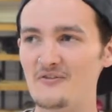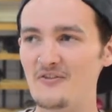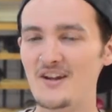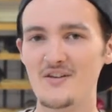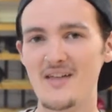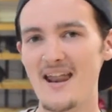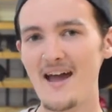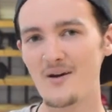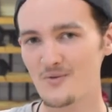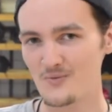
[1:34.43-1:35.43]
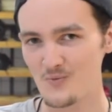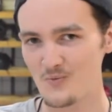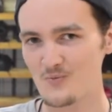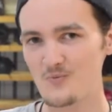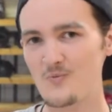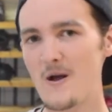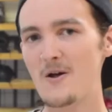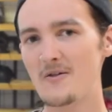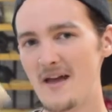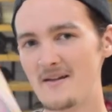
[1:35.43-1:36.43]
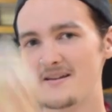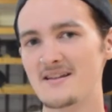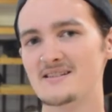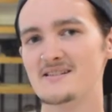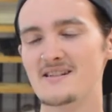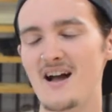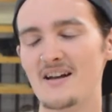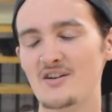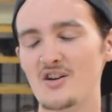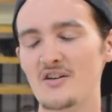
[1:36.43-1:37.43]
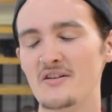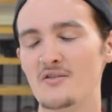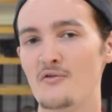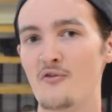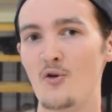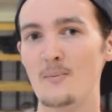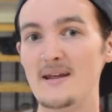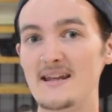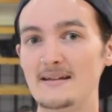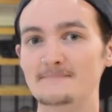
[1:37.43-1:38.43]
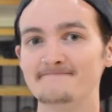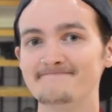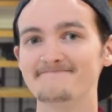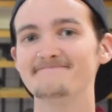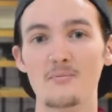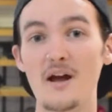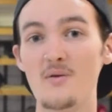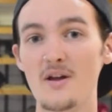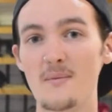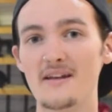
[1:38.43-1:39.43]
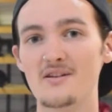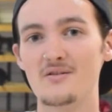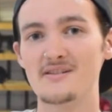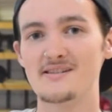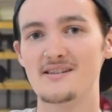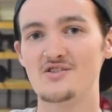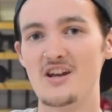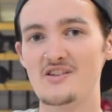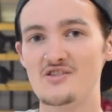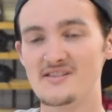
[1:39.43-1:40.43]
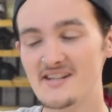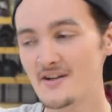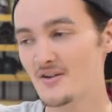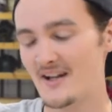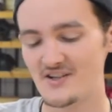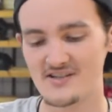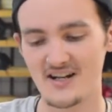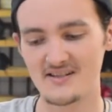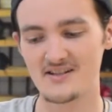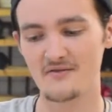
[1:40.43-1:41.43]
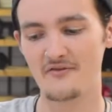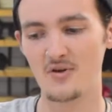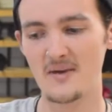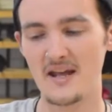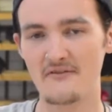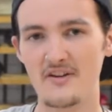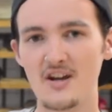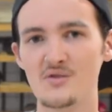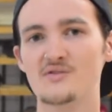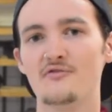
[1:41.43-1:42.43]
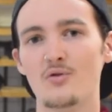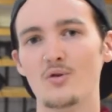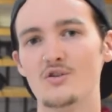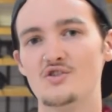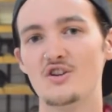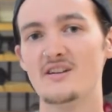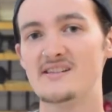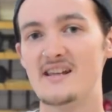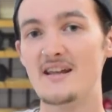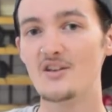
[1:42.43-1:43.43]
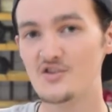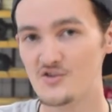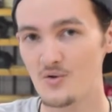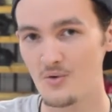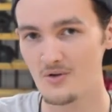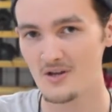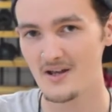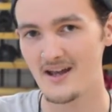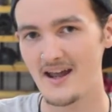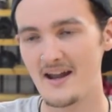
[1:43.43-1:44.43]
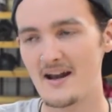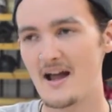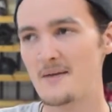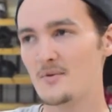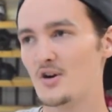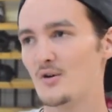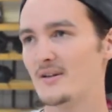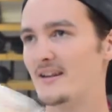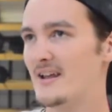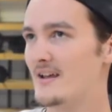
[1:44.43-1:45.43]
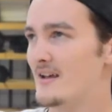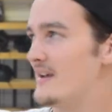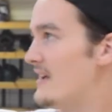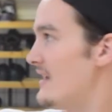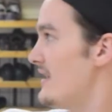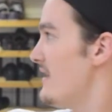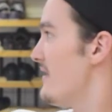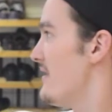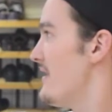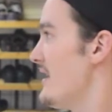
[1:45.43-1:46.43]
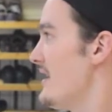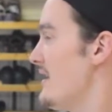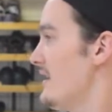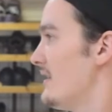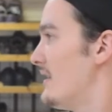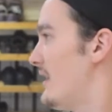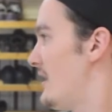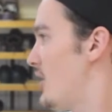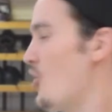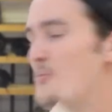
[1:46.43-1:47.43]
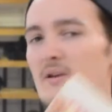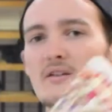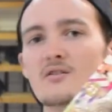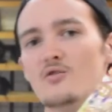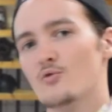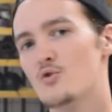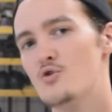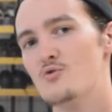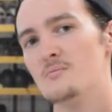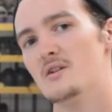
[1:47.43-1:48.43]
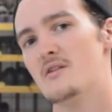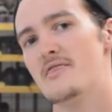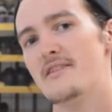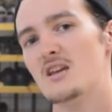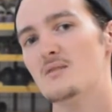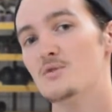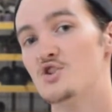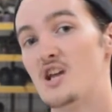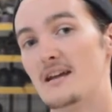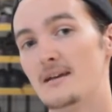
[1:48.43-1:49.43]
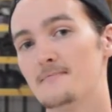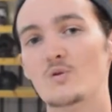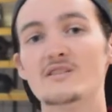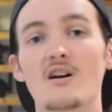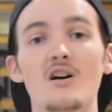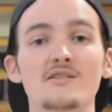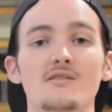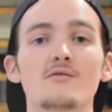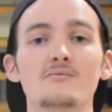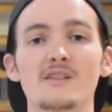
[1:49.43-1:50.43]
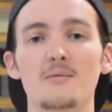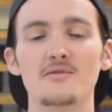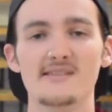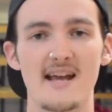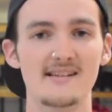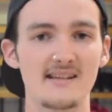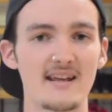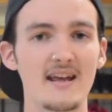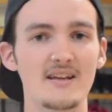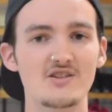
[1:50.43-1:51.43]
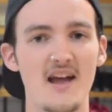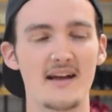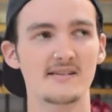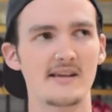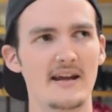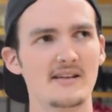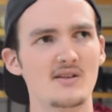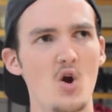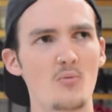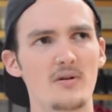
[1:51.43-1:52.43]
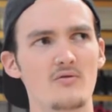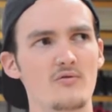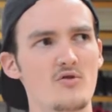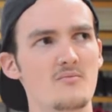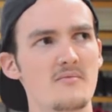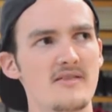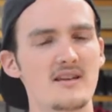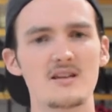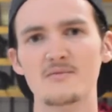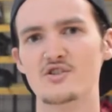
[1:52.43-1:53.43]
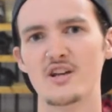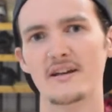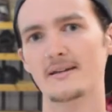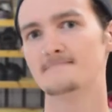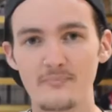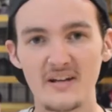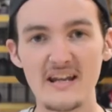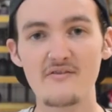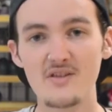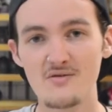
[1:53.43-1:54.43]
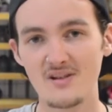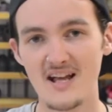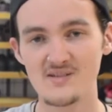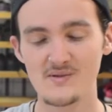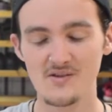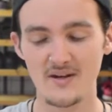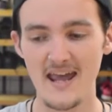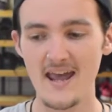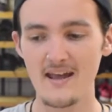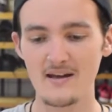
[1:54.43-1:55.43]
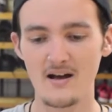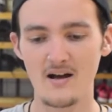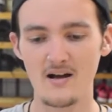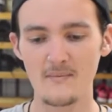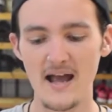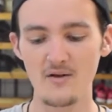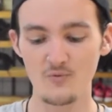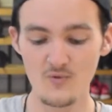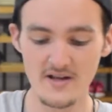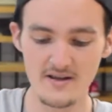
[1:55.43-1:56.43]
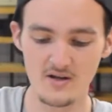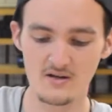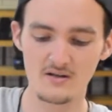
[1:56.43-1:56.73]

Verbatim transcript: figure that out, well, that, that's not good for me. By the way, you might notice the change in scenery. I just got done filming a videos for Journey's English School, and I am currently in the uh, open room thingy-majig, which also doubles as the Genki Jacks, I guess, open room thingy-majig. But even though class was okay, um, I had a really